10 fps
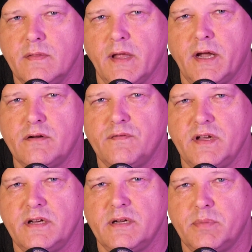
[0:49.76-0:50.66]
than
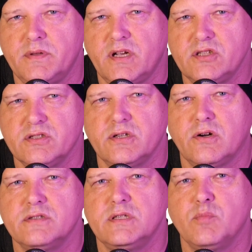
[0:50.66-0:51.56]
enervating and potentially
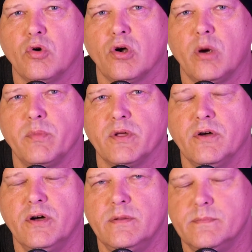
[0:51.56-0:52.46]
causing more harm than
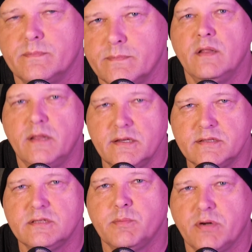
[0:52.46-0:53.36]
good.
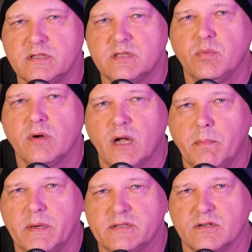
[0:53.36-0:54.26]
This is a principle
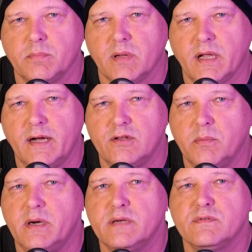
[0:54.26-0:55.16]
companies are applying to
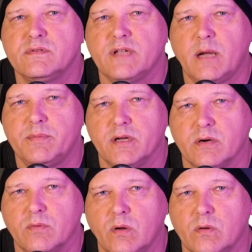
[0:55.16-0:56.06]
many of their top
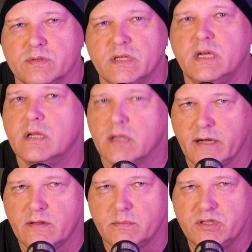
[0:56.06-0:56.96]
tier roles,
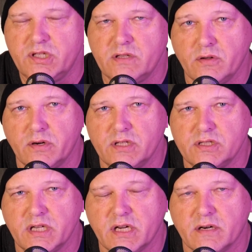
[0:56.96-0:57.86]
like the machine learning
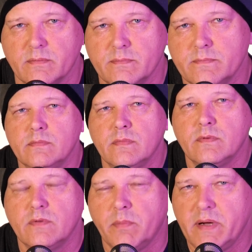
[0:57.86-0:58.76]
engineer.
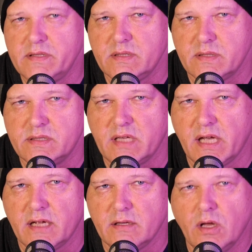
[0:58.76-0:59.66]
They're basically
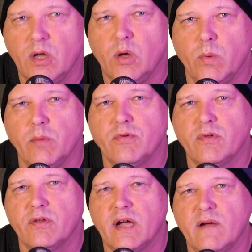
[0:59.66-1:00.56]
saying, we would
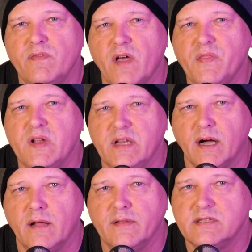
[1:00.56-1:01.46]
rather have nothing
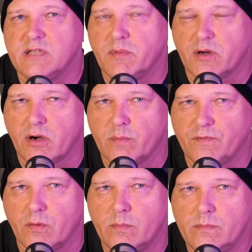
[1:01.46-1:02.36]
done than something
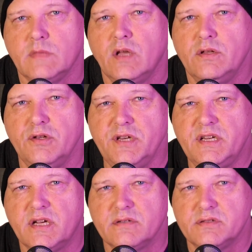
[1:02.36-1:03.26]
harmful. You
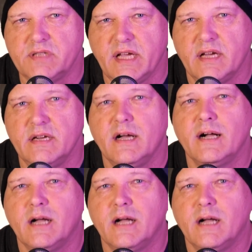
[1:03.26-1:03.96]
need to understand a